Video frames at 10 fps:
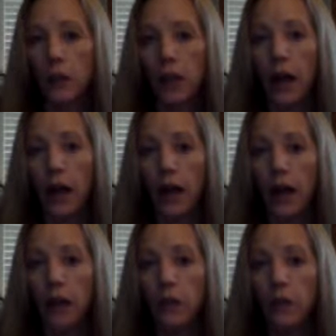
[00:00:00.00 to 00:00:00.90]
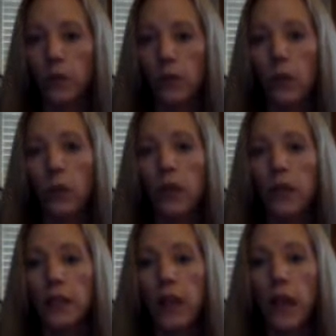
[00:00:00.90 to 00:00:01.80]
husband, Heinz,
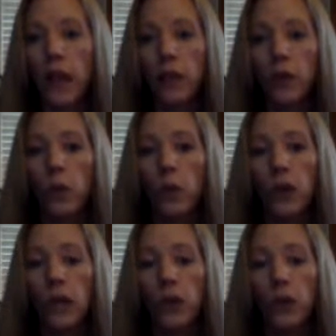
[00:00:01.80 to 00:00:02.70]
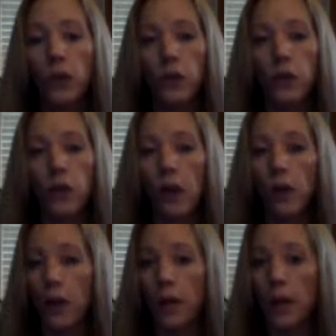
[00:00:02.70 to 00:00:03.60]
went to everyone he knew to
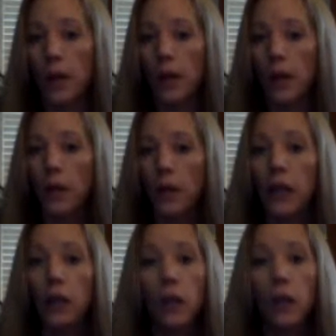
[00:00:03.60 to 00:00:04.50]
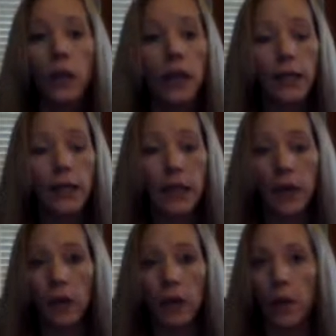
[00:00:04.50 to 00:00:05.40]
borrow money, but he could only
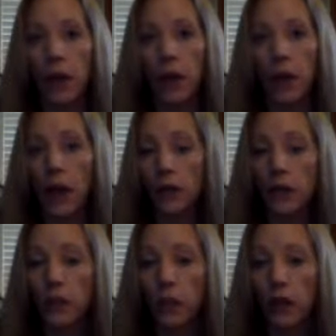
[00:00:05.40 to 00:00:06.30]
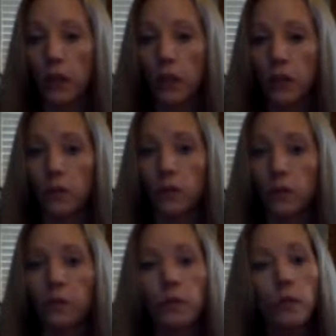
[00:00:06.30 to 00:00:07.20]
get together about $1,000,
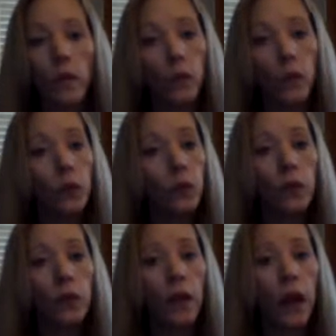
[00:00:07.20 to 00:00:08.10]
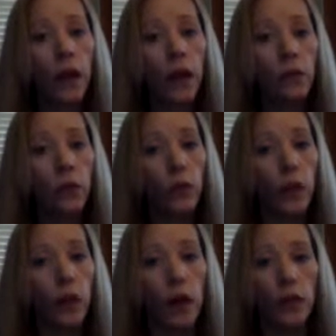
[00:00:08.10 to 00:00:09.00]
which was only half
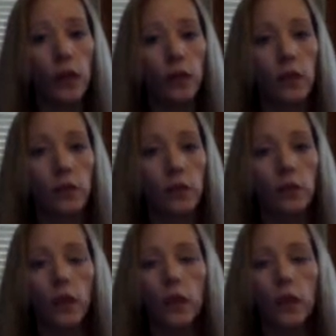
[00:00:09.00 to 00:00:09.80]
of what it cost.